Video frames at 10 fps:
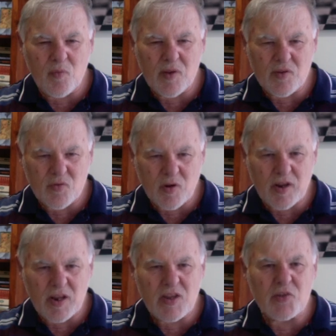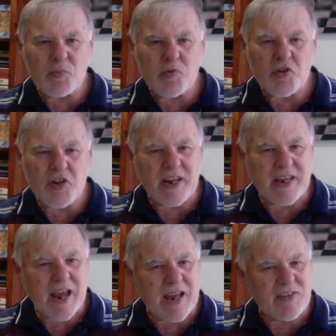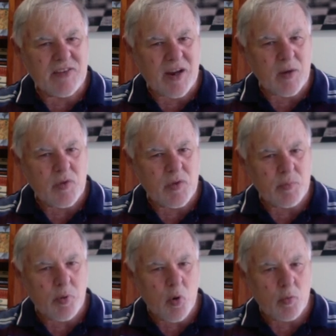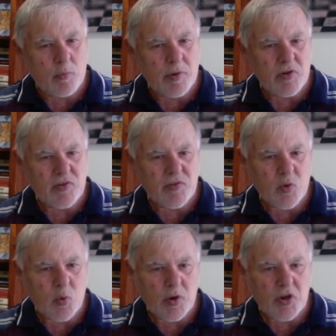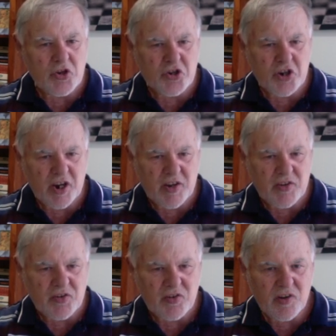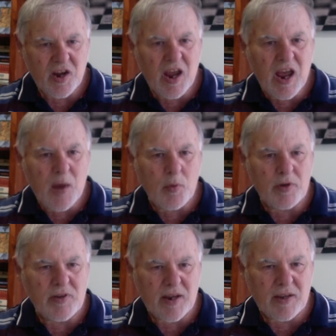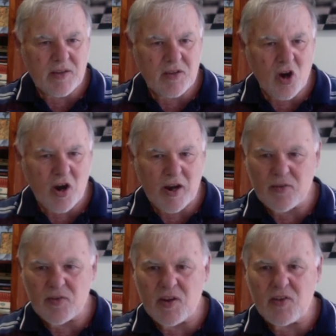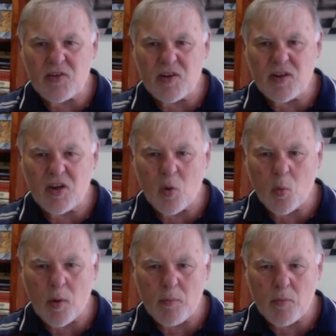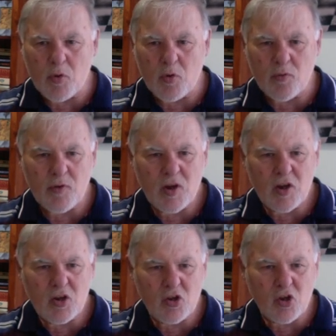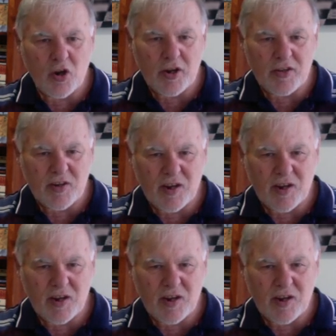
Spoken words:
That's right. In this position, he can't take with the pawn because of queen checks, and we take the knight. So he's only got one move. Knight takes.